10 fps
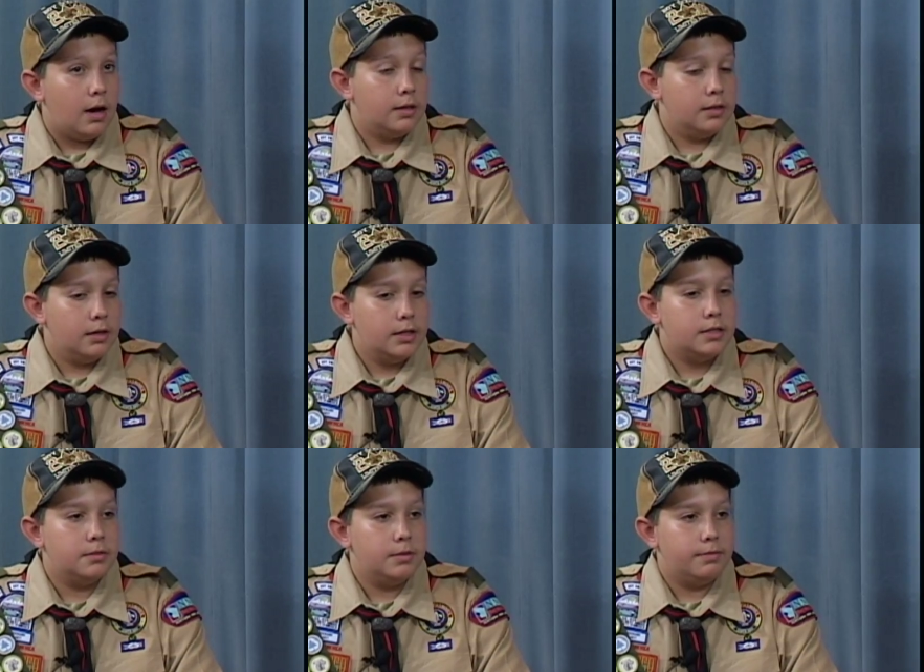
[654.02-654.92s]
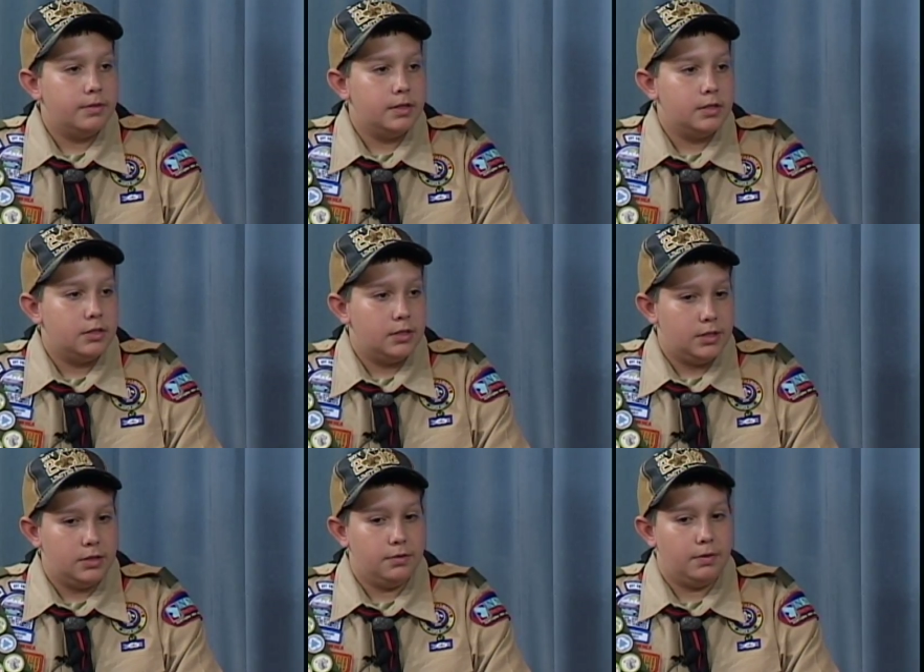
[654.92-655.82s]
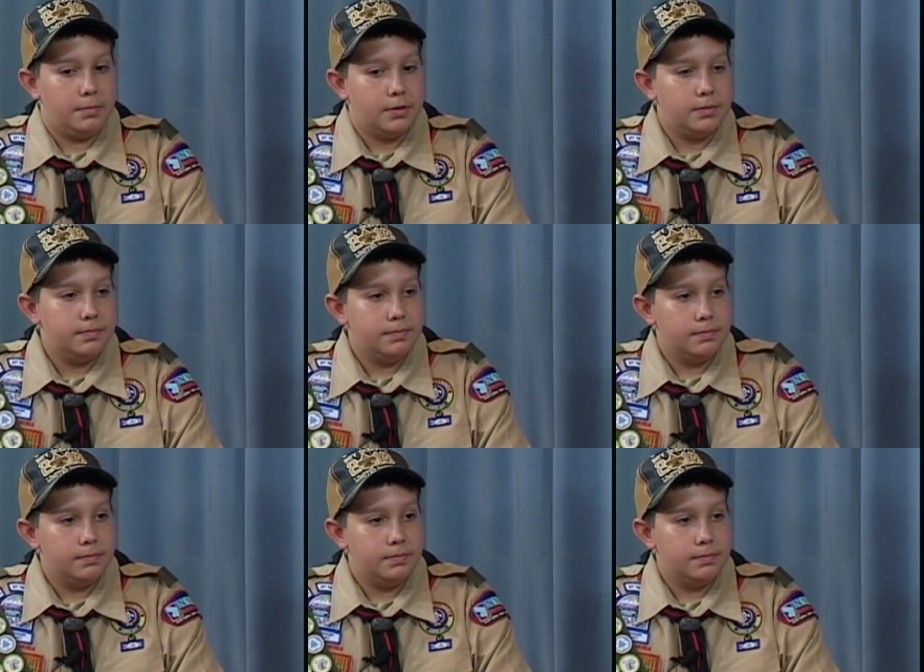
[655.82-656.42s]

I'd like to be finished in November.